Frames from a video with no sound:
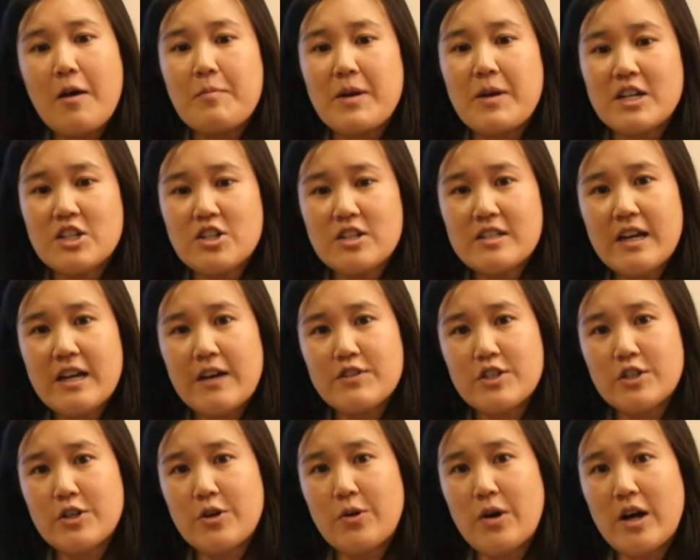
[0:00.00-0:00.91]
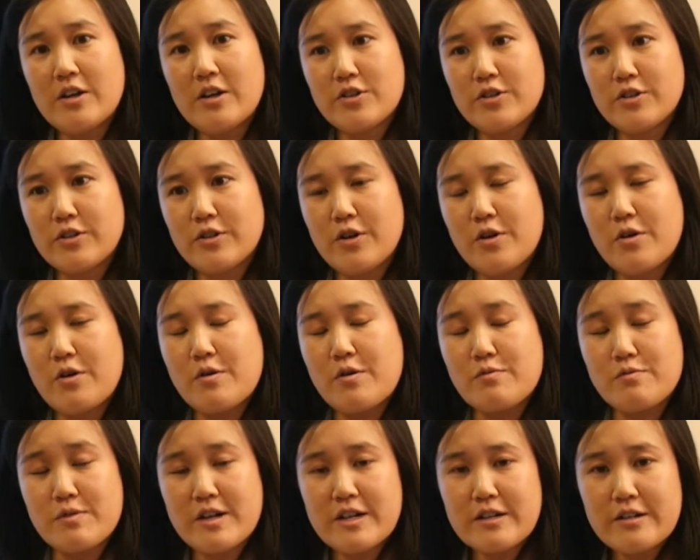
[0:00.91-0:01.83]
Patients have to go undergo a
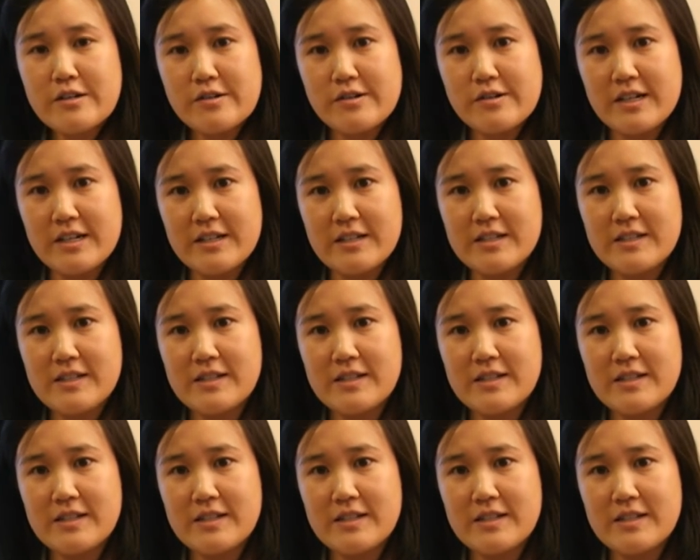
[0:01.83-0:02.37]
rigorous